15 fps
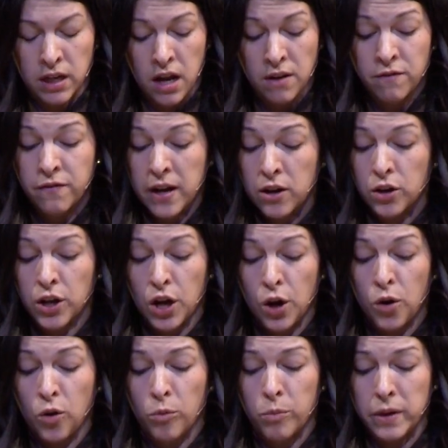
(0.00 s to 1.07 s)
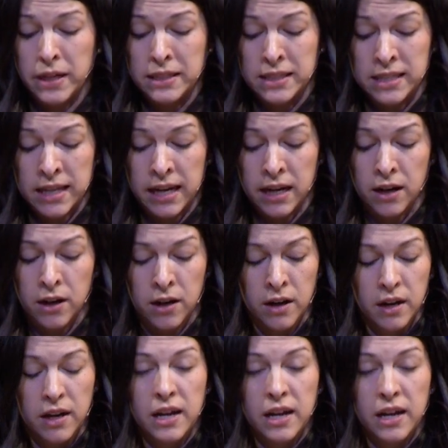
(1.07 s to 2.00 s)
unfettered hope, he's there.